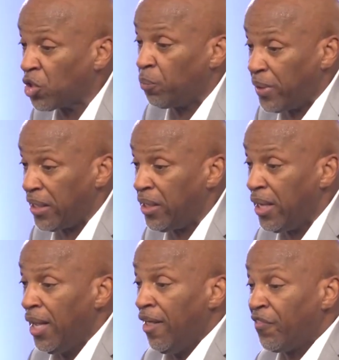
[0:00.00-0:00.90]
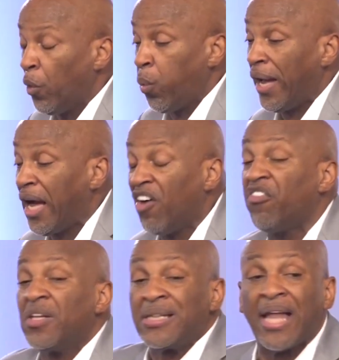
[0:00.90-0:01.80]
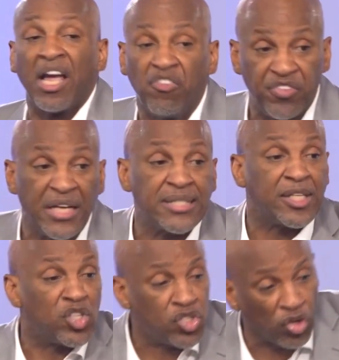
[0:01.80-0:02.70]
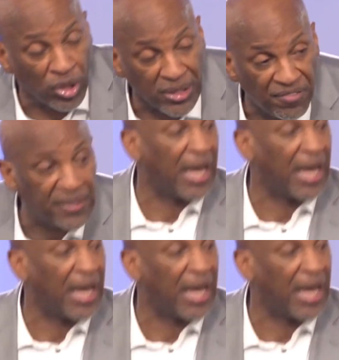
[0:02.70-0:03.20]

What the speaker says: to be the way of life. It's the circle of